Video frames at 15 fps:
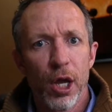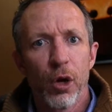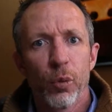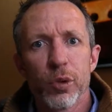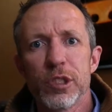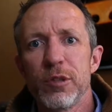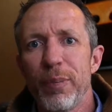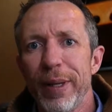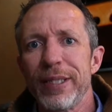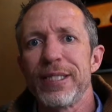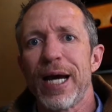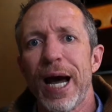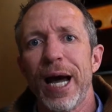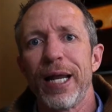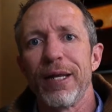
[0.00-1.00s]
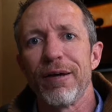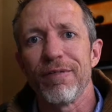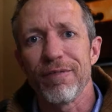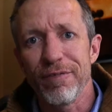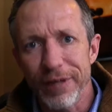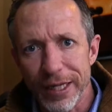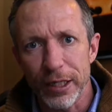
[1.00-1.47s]
was spent on
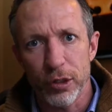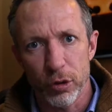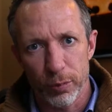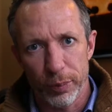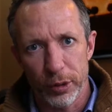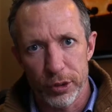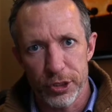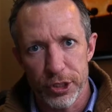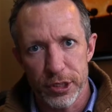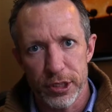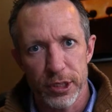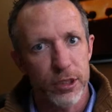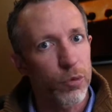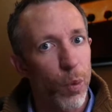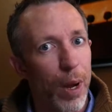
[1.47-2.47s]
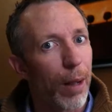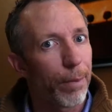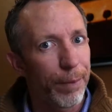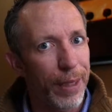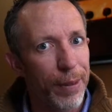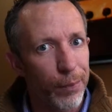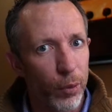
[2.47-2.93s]
vehicle purchases while
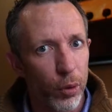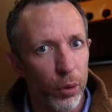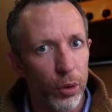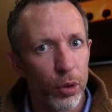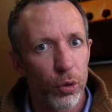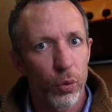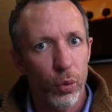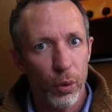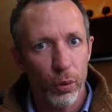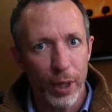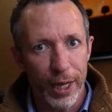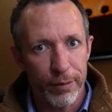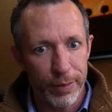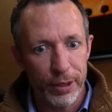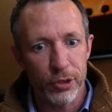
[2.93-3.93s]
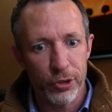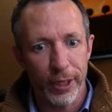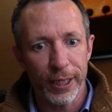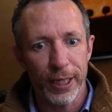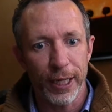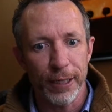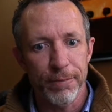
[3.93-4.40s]
people had been
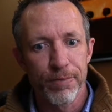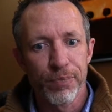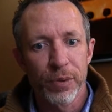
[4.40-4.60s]
drinking.